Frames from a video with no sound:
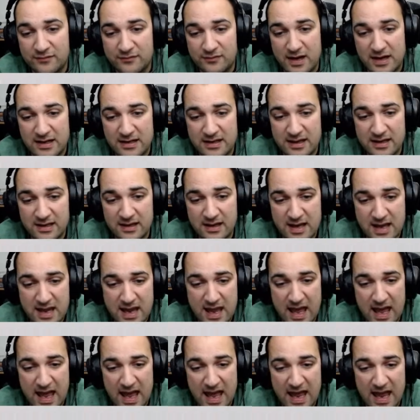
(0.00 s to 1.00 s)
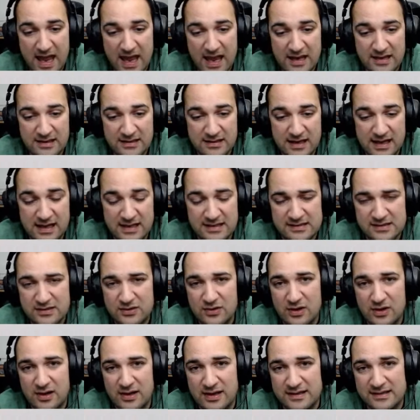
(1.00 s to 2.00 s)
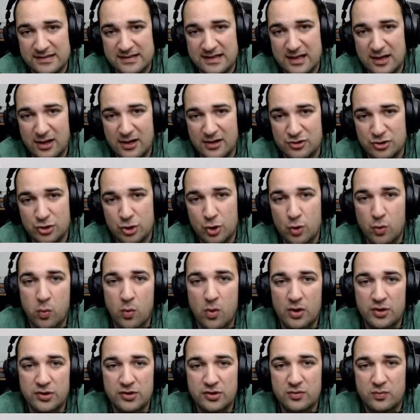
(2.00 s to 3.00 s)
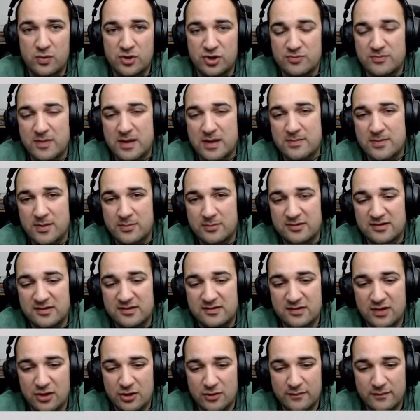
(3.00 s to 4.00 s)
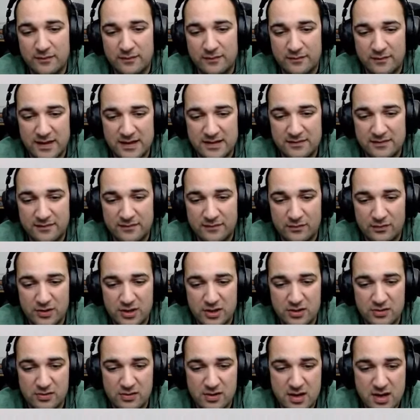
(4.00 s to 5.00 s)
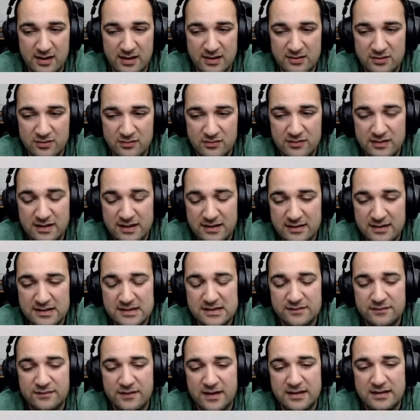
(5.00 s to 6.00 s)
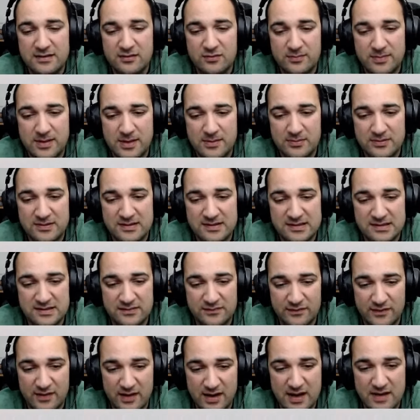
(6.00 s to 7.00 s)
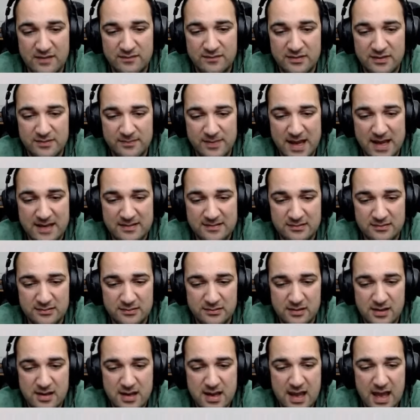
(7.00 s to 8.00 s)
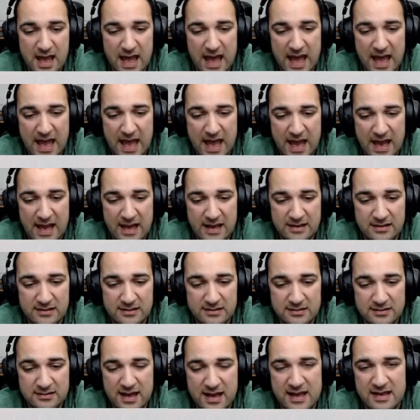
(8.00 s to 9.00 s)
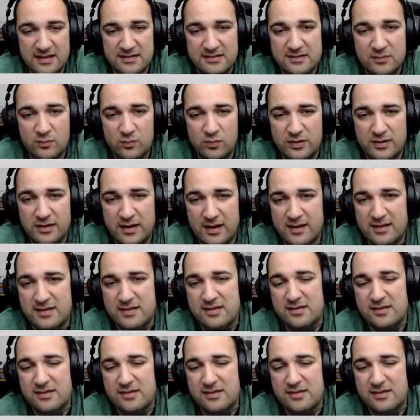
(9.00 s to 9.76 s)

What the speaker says: threatening, and it's got its clutch quad, which may be able to turn off a fighter for you. I do think that it's a fighter that will be able to survive the battle, and it would